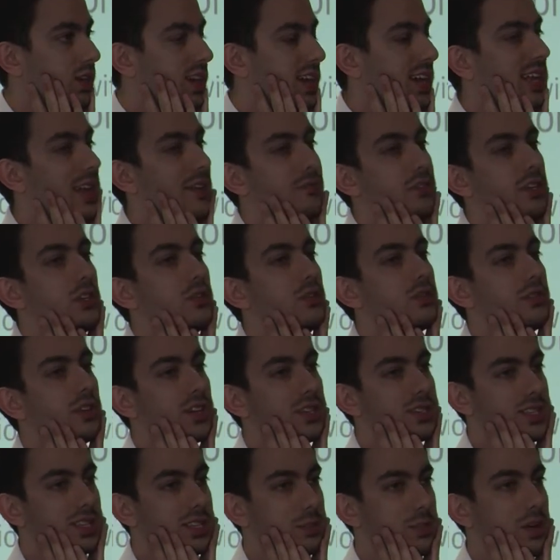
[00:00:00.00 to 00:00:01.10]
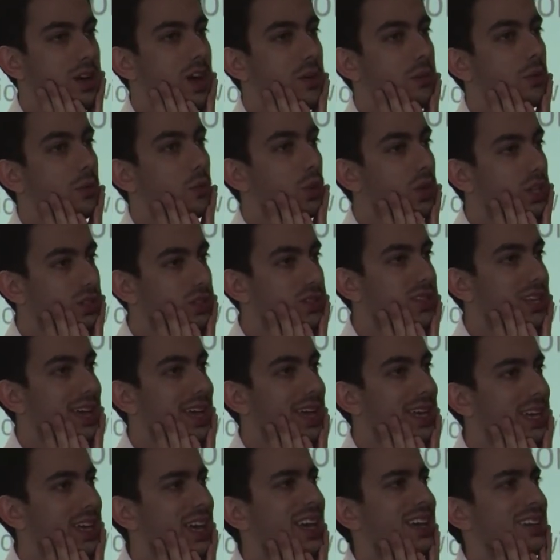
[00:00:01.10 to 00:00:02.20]
And every university department will
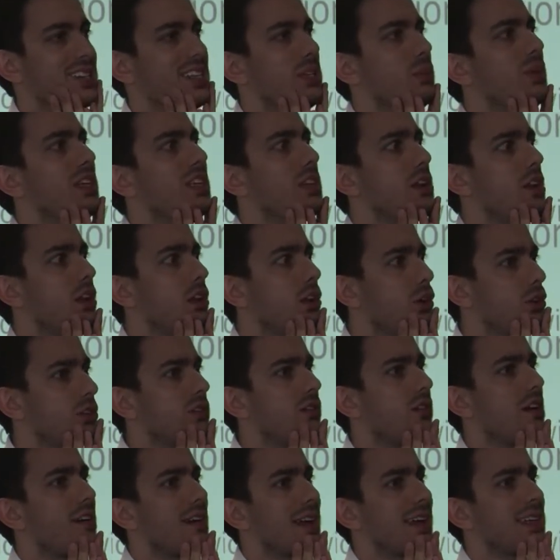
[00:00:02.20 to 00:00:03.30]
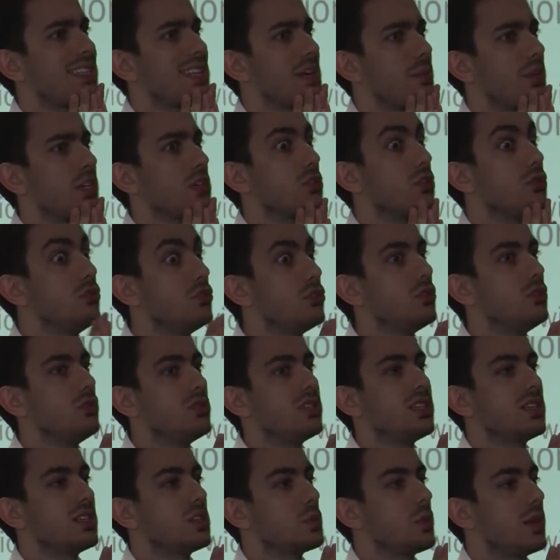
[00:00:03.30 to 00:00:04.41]
say, actually, we need a lot of our academics who do
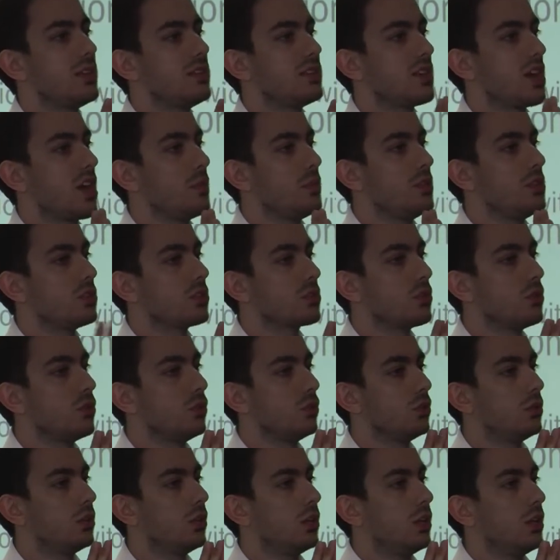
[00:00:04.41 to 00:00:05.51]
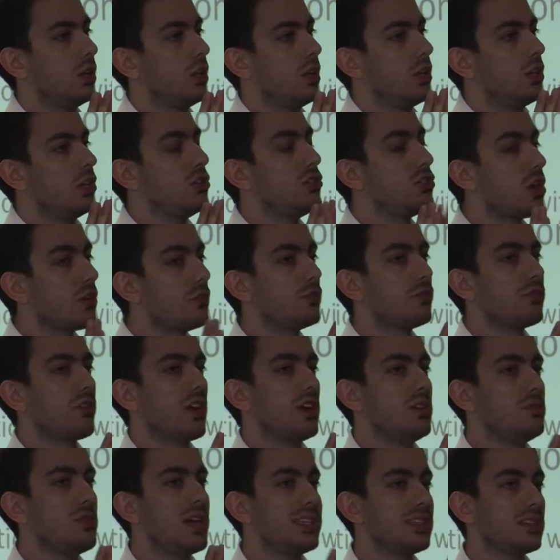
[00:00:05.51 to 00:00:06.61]
still spend time in school. You don't
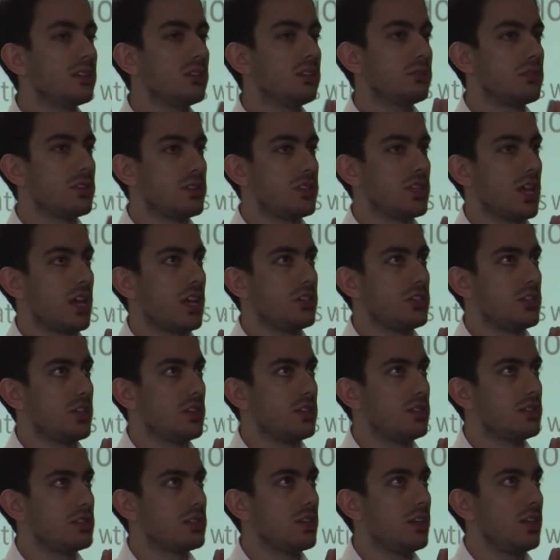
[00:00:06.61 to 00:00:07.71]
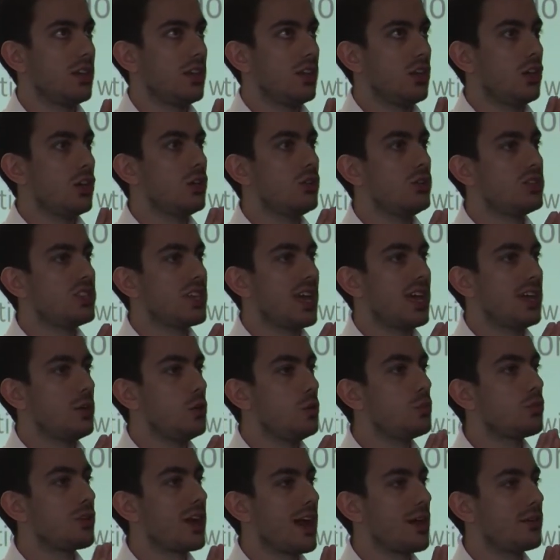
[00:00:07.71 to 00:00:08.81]
find medical researchers who say,
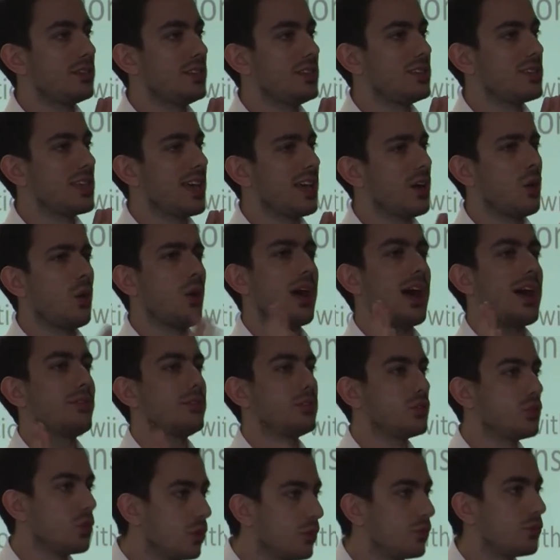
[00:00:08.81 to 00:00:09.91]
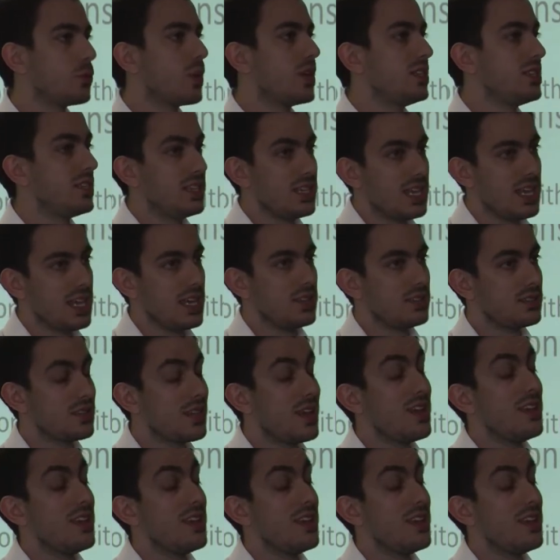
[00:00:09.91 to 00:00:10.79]
who proudly say, oh, I haven't taught for 20 years.